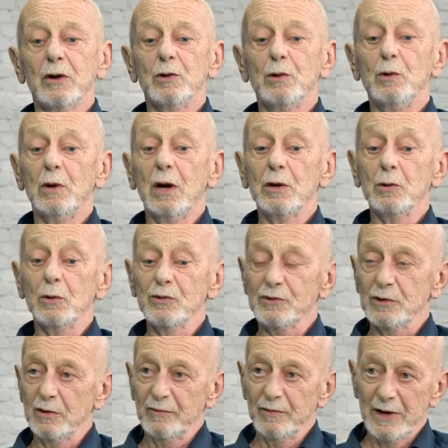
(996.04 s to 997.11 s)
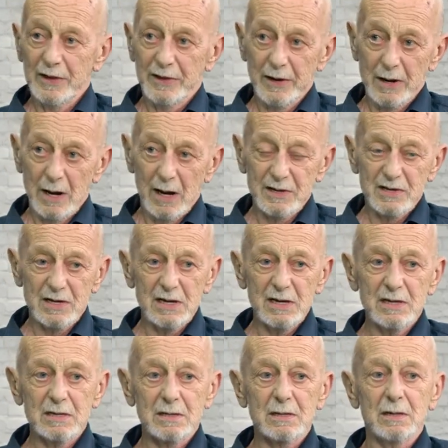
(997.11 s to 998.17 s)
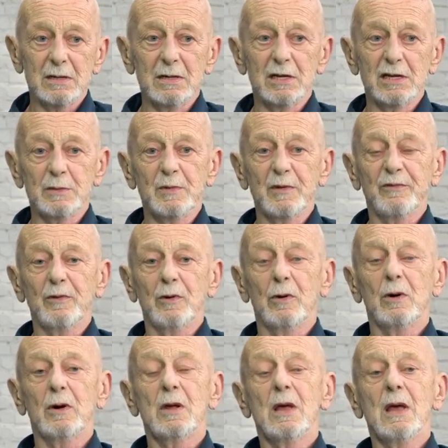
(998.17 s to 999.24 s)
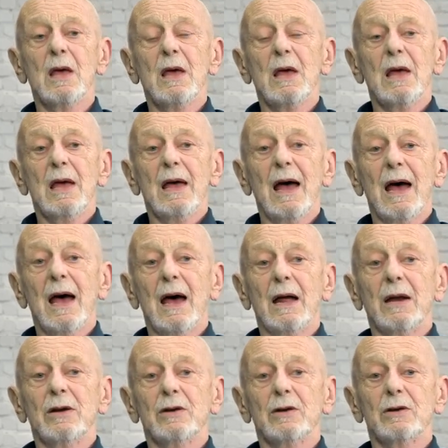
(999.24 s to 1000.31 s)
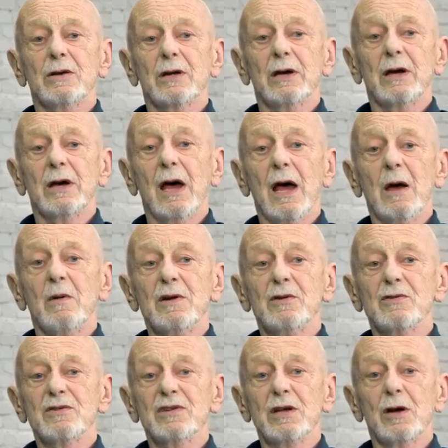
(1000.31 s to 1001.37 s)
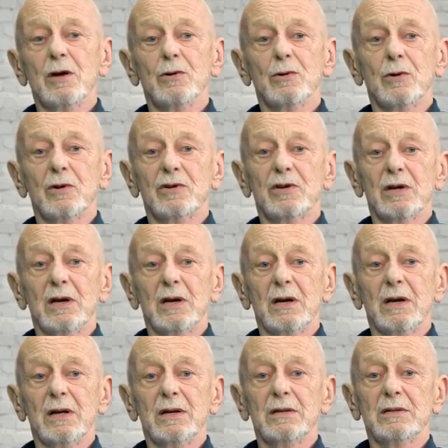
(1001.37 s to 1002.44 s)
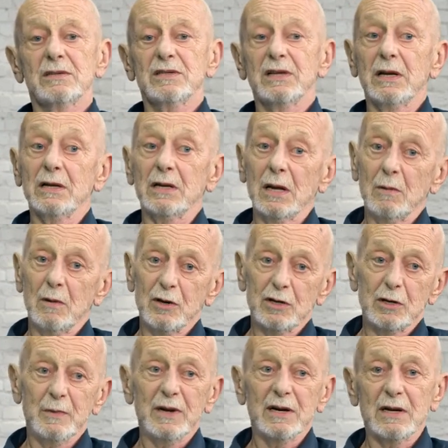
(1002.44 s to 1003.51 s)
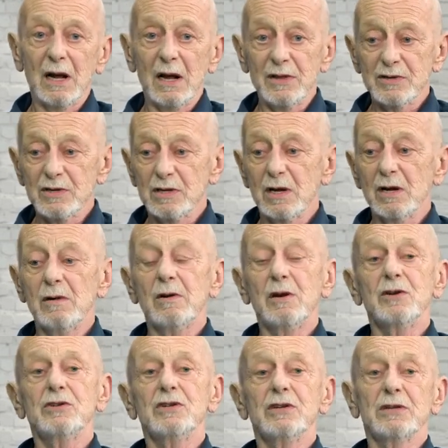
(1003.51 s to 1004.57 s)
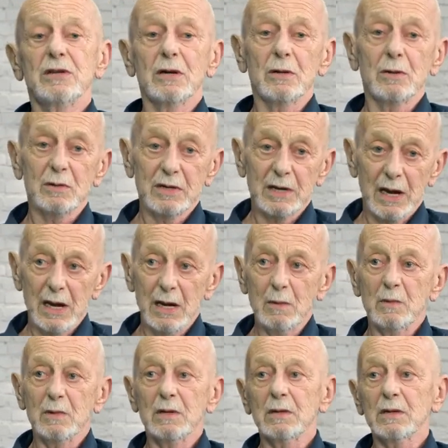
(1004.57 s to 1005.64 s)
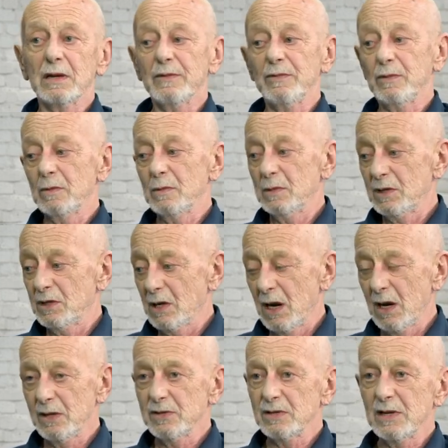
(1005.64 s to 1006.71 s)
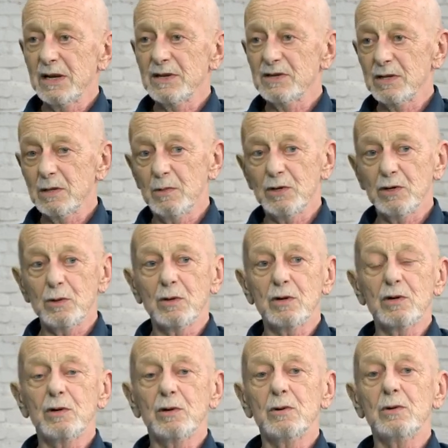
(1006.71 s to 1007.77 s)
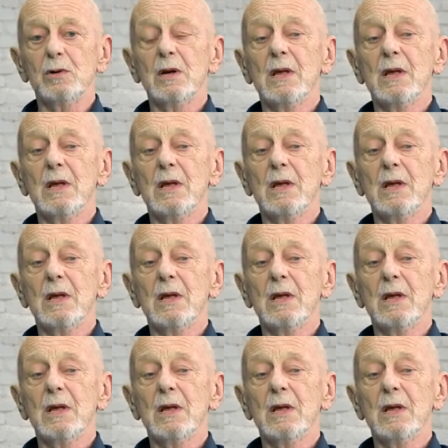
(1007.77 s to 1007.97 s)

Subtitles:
who had also fled the Nazis years before. And I went to see her daughter and said, I want to be a dancer. And she said, okay, we'll give you a chance. Let's see what you can do.